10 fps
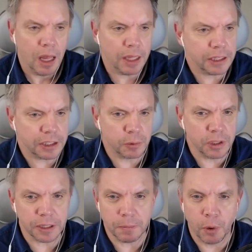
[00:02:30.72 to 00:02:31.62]
I think that's
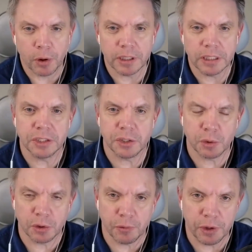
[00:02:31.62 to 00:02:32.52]
really important, just to
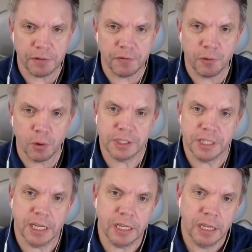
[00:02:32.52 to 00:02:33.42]
sort of reinforce
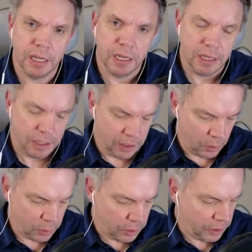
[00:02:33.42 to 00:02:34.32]
that,
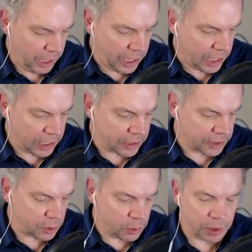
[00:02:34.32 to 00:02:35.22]
AI is
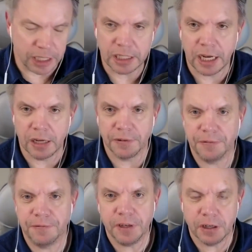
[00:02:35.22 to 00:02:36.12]
this tool that can cause
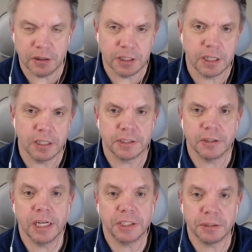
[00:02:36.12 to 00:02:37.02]
fear and
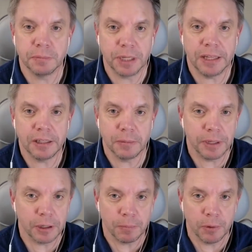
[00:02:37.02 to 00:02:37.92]
consternation. But I think the
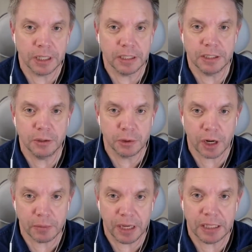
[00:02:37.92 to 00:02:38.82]
bigger point that you try
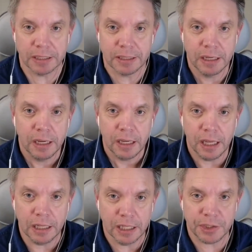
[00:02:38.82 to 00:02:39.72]
to make is,
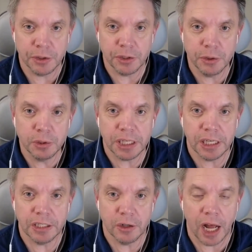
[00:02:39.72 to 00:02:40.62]
unless you're using
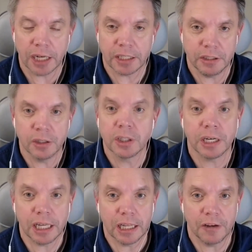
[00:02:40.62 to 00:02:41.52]
it, you're going
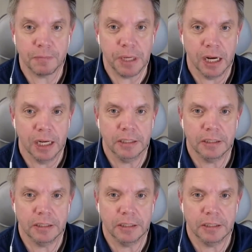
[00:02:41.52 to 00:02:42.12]
to get left behind.